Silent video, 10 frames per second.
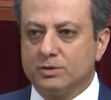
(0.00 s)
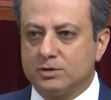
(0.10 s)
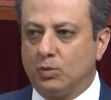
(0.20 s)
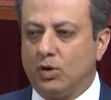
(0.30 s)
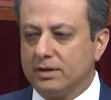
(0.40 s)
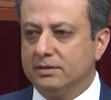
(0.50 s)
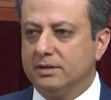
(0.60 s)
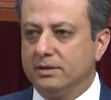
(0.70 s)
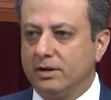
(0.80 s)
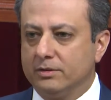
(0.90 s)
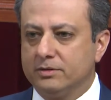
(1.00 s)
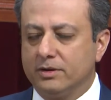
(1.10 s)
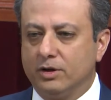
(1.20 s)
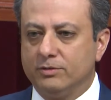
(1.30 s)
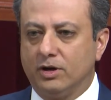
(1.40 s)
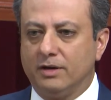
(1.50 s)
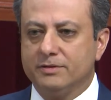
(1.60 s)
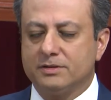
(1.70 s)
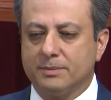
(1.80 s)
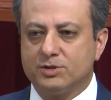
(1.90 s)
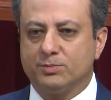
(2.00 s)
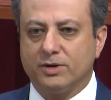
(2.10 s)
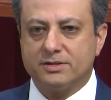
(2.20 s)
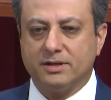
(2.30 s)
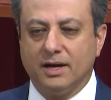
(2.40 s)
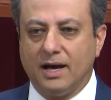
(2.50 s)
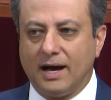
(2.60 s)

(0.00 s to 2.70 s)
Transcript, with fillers: was to walk into the, to the Oval Office and say, Mister President,